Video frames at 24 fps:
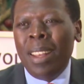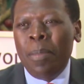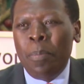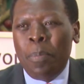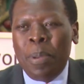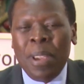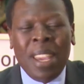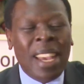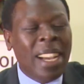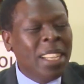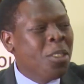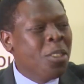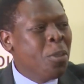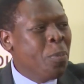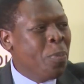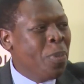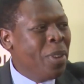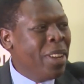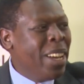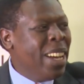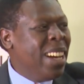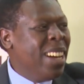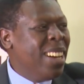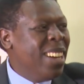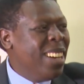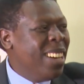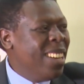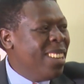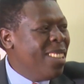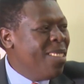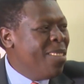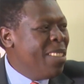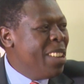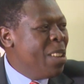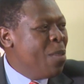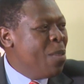Peer to peer,
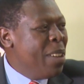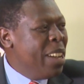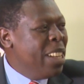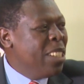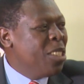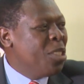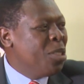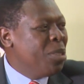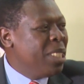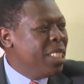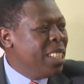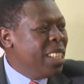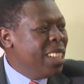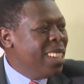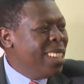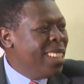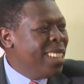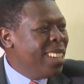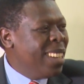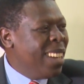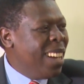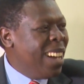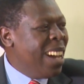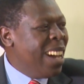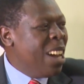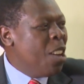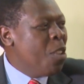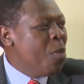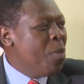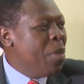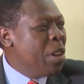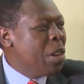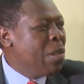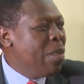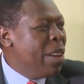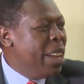we went to see how
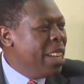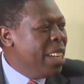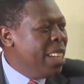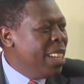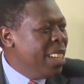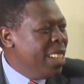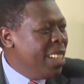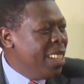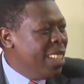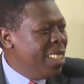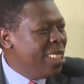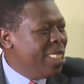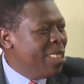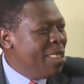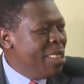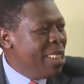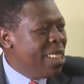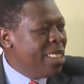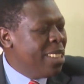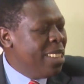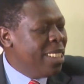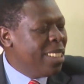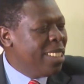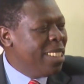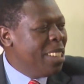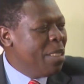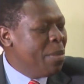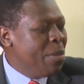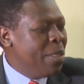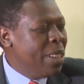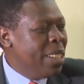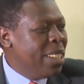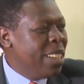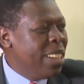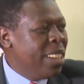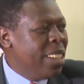Makueni is doing things
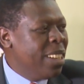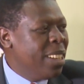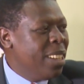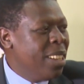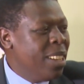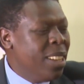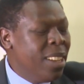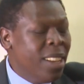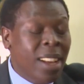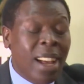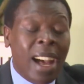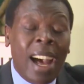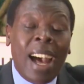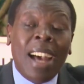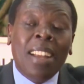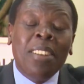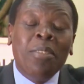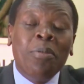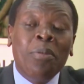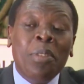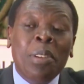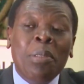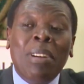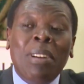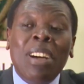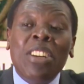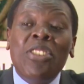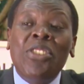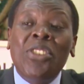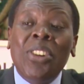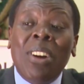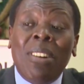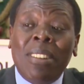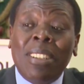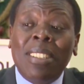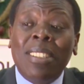differently. And we were
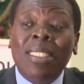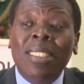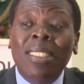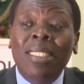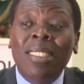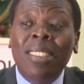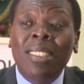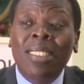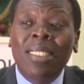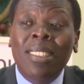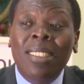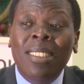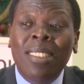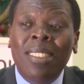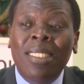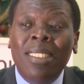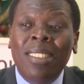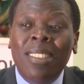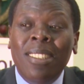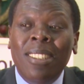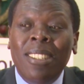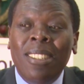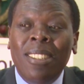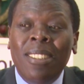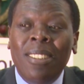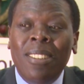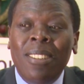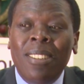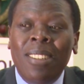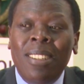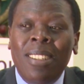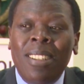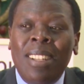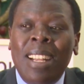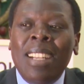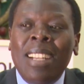shocked
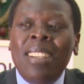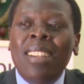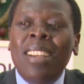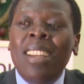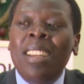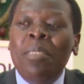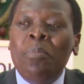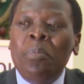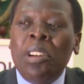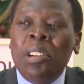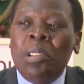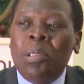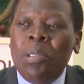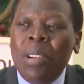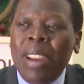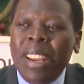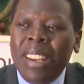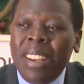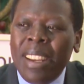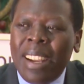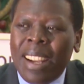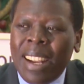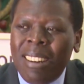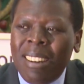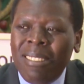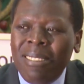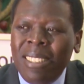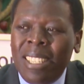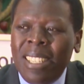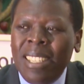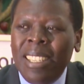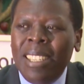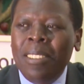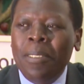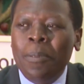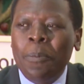that in Makueni
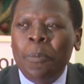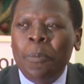County,